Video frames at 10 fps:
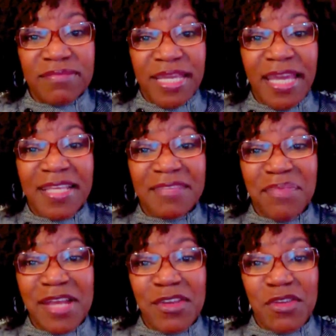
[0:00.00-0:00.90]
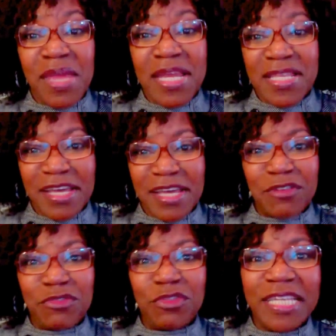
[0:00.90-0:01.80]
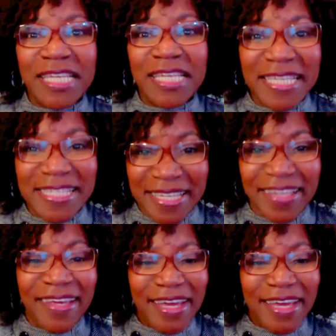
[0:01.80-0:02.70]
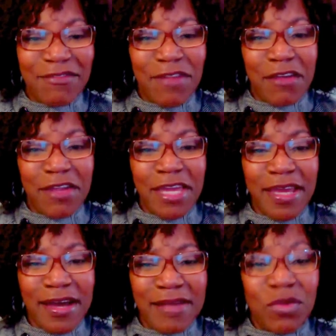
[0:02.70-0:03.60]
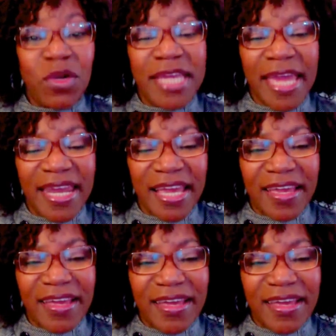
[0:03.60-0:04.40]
and you made it sound really easy and very organic.